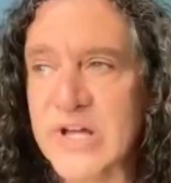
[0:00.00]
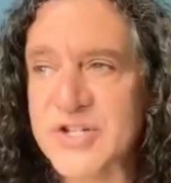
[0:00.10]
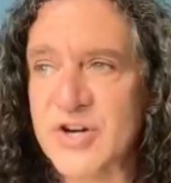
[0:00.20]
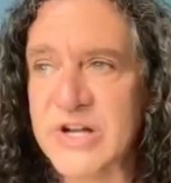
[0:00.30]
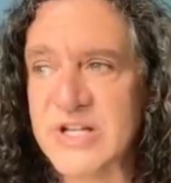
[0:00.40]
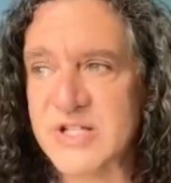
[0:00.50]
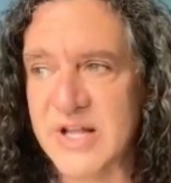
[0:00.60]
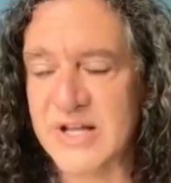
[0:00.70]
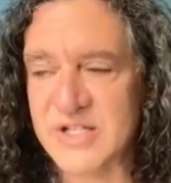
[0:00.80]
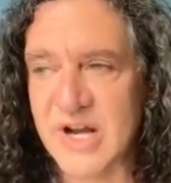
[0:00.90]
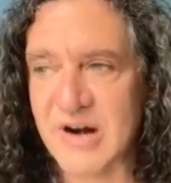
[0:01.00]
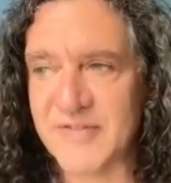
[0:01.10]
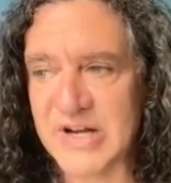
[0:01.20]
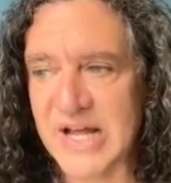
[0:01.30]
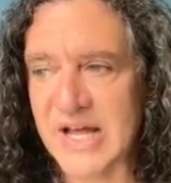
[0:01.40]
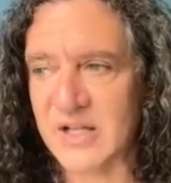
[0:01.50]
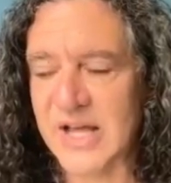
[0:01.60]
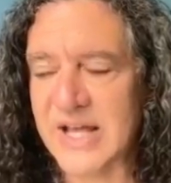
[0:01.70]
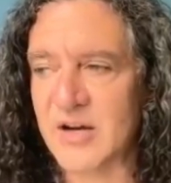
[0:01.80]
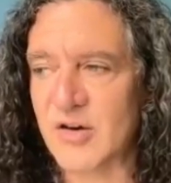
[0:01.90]
well the uncertainty is the, is there every day
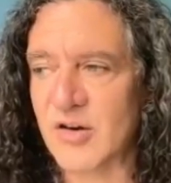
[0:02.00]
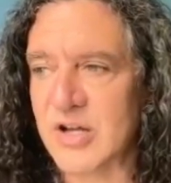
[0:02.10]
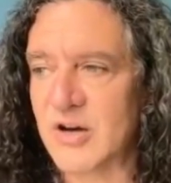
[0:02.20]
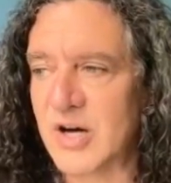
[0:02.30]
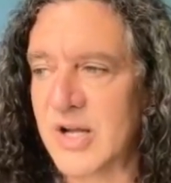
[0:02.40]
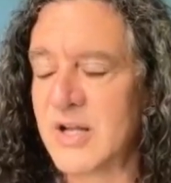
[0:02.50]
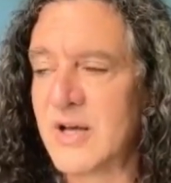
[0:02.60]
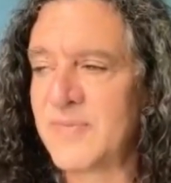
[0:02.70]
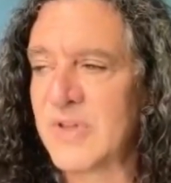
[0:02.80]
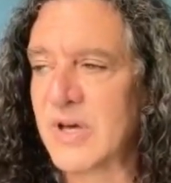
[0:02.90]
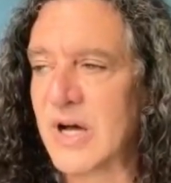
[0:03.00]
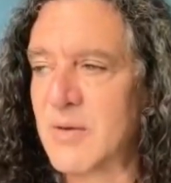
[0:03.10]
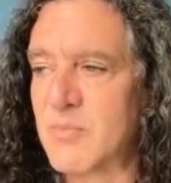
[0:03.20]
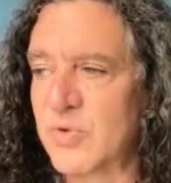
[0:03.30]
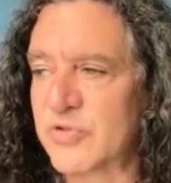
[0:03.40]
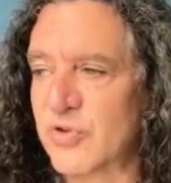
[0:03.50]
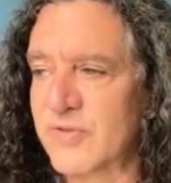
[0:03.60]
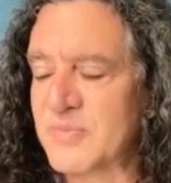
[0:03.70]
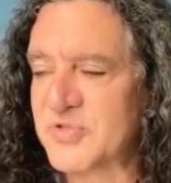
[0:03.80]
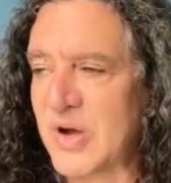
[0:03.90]
lena early on um, was sort
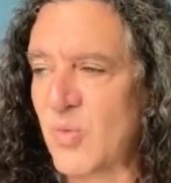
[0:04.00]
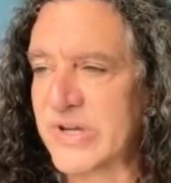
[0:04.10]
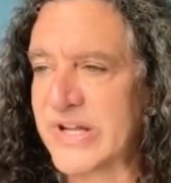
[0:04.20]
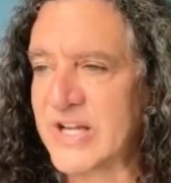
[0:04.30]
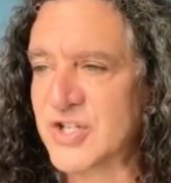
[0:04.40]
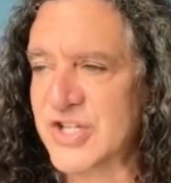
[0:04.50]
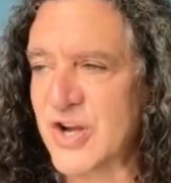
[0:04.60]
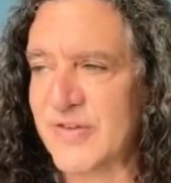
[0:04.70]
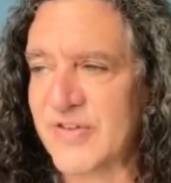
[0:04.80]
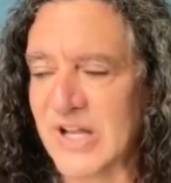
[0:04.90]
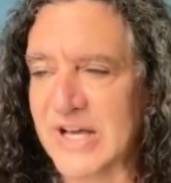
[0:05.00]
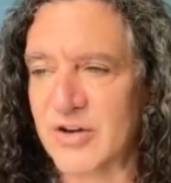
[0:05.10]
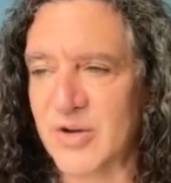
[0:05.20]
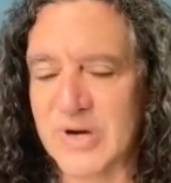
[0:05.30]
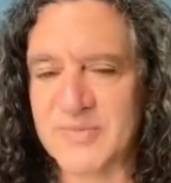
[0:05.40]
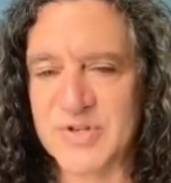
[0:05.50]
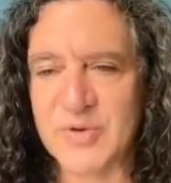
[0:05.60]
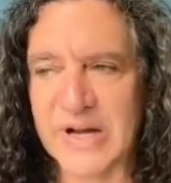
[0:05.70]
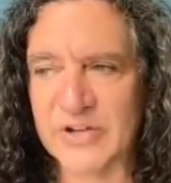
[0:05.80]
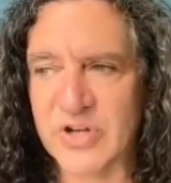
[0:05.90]
of upset one day and she said, You know, I feel like I don't know what I'm
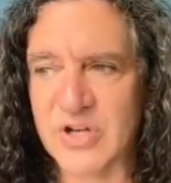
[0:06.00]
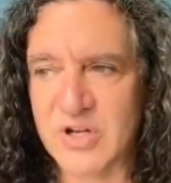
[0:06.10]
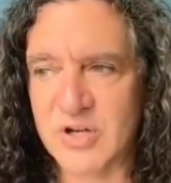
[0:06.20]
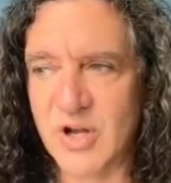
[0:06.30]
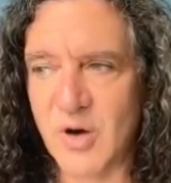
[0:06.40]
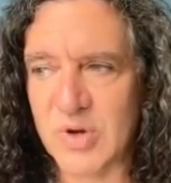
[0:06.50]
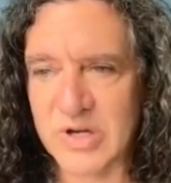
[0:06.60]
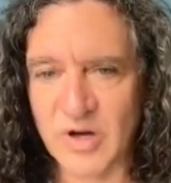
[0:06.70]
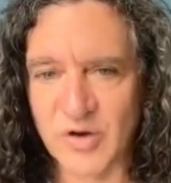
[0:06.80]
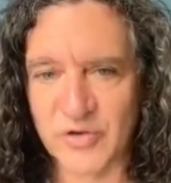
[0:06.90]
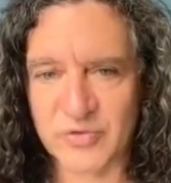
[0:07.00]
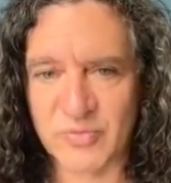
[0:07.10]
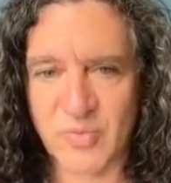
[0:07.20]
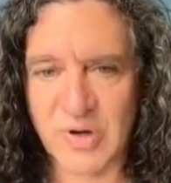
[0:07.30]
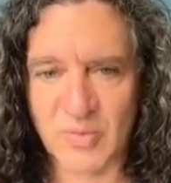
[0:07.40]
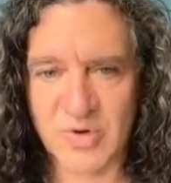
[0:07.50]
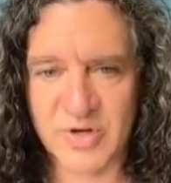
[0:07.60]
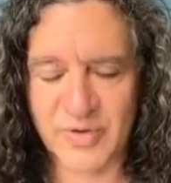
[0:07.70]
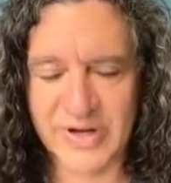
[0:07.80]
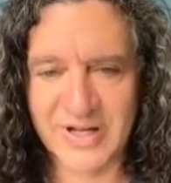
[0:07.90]
doing. I said, No one knows what we're
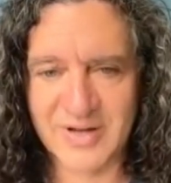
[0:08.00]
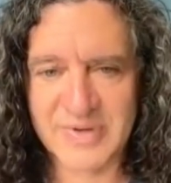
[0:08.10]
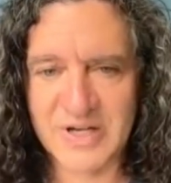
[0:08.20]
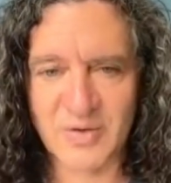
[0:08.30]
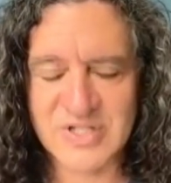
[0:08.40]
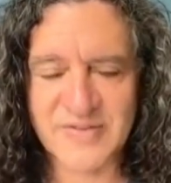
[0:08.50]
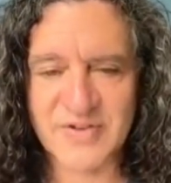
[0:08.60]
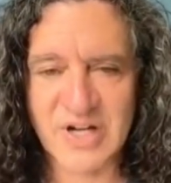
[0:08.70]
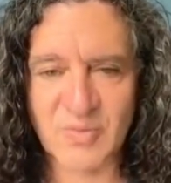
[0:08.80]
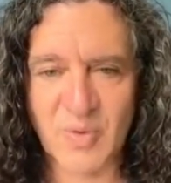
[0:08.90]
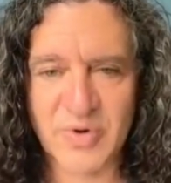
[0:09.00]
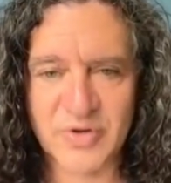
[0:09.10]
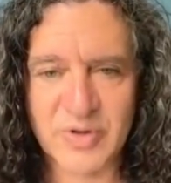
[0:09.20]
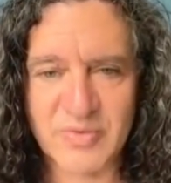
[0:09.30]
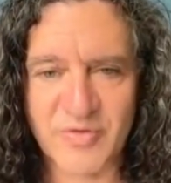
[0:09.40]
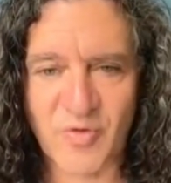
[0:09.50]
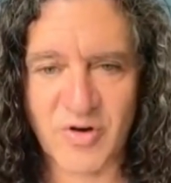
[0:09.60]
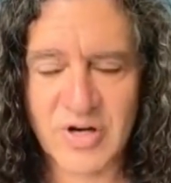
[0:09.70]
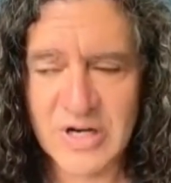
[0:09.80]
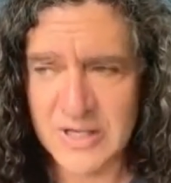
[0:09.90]
doing. I mean, no one's ever done what we're doing
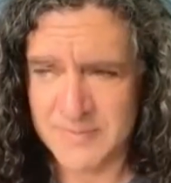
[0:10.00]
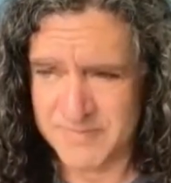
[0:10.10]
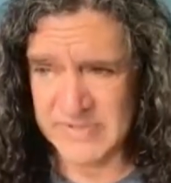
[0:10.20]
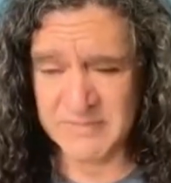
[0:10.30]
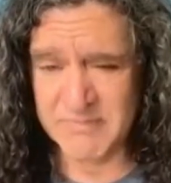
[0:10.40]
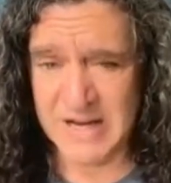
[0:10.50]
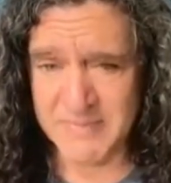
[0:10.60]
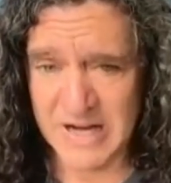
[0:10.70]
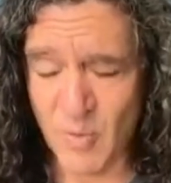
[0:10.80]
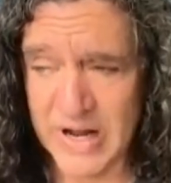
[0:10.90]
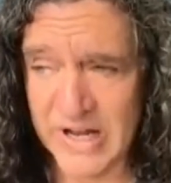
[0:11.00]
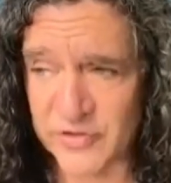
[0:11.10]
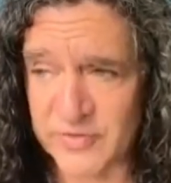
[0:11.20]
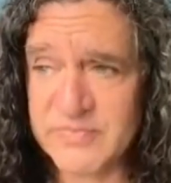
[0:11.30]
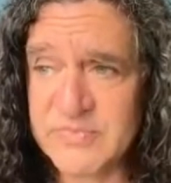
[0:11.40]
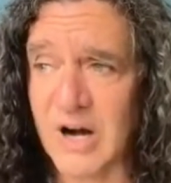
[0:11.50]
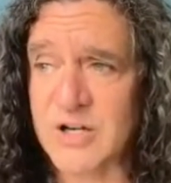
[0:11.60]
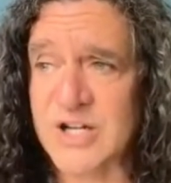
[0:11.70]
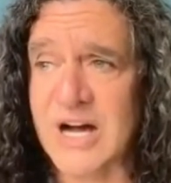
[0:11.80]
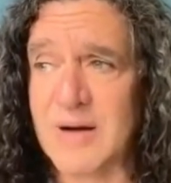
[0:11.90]
before. In many, many ways,
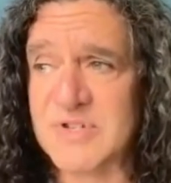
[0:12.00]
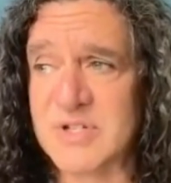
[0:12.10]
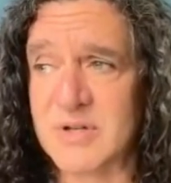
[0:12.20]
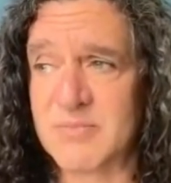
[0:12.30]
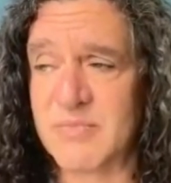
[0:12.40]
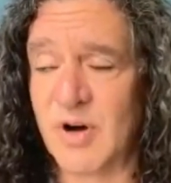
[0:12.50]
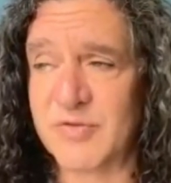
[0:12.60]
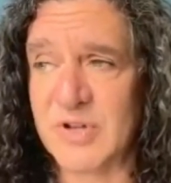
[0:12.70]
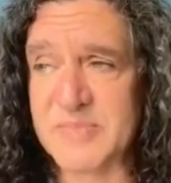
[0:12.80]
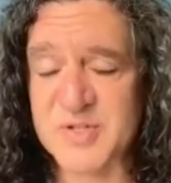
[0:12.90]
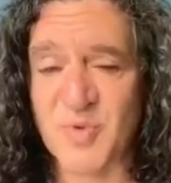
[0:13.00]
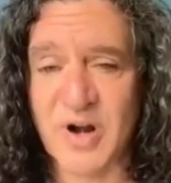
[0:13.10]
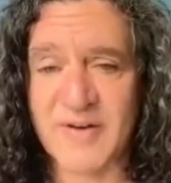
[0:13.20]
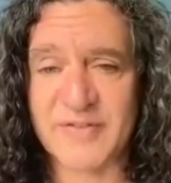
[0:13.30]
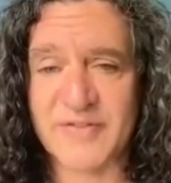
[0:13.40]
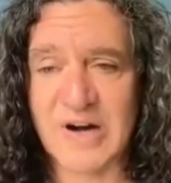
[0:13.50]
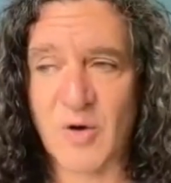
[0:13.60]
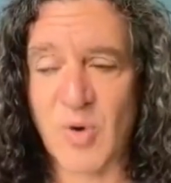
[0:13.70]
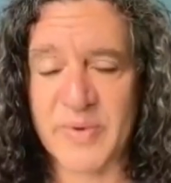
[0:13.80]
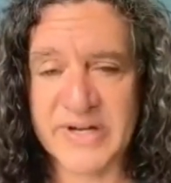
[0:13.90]
our job is to hopefully be smart enough to figure
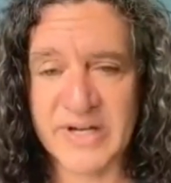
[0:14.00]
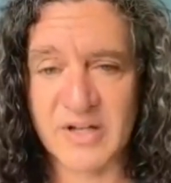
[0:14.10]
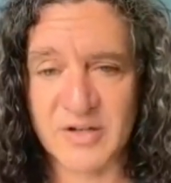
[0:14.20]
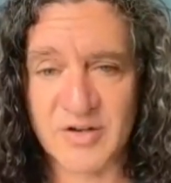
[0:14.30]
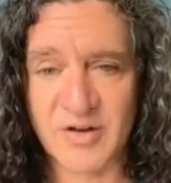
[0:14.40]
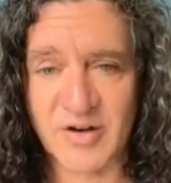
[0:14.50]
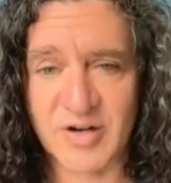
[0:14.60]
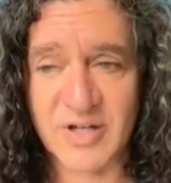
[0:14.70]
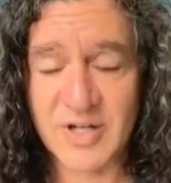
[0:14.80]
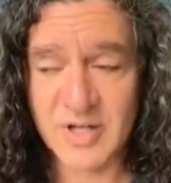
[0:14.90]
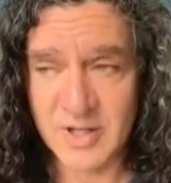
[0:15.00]
out what we need to learn